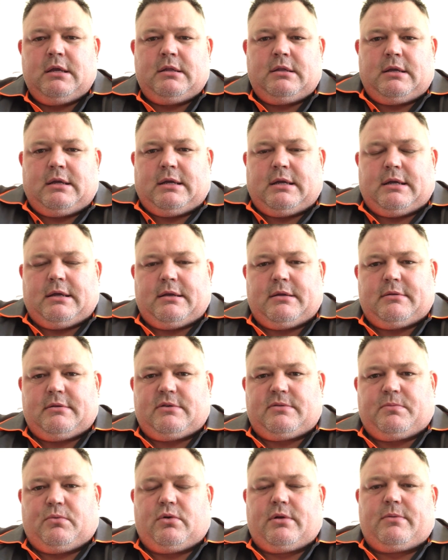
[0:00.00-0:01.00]

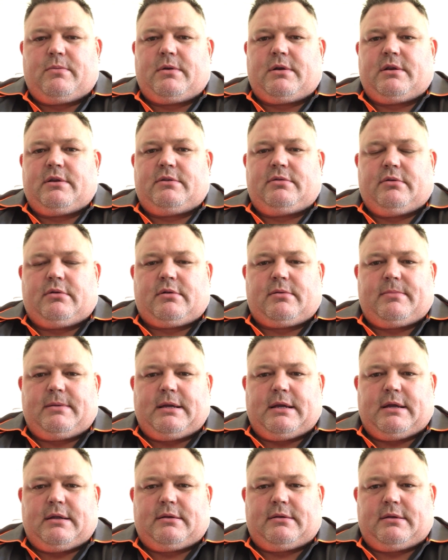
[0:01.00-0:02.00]
This morning we're going to talk
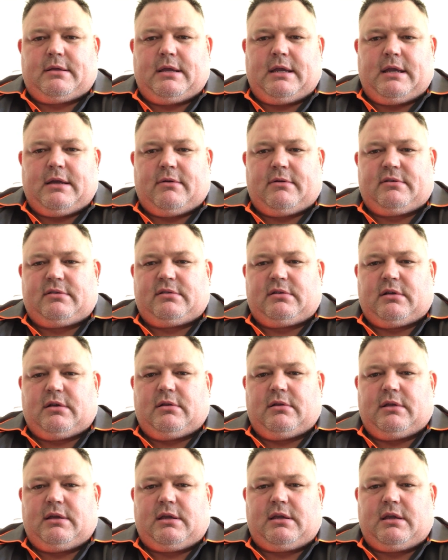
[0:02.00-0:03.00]
about how a
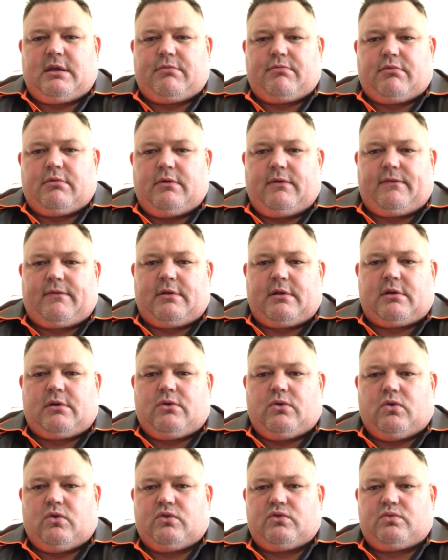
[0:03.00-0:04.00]
slow leaking roof can
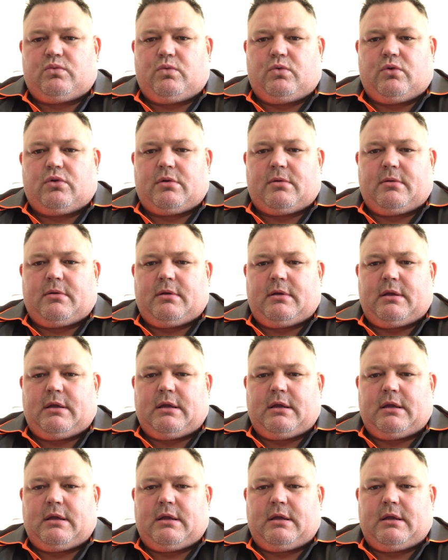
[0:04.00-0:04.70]
cause water